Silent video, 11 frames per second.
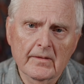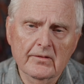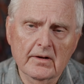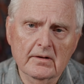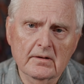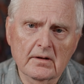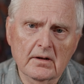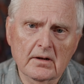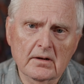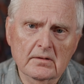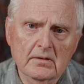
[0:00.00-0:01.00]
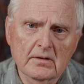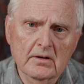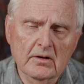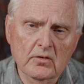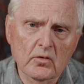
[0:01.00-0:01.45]
then
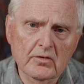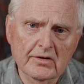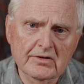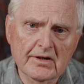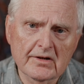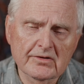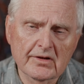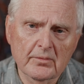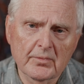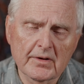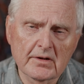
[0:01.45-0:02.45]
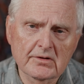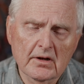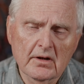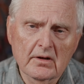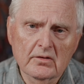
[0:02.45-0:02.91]
in order to change that pitch,
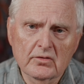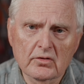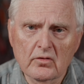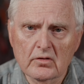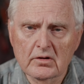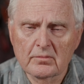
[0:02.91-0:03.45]
you're going to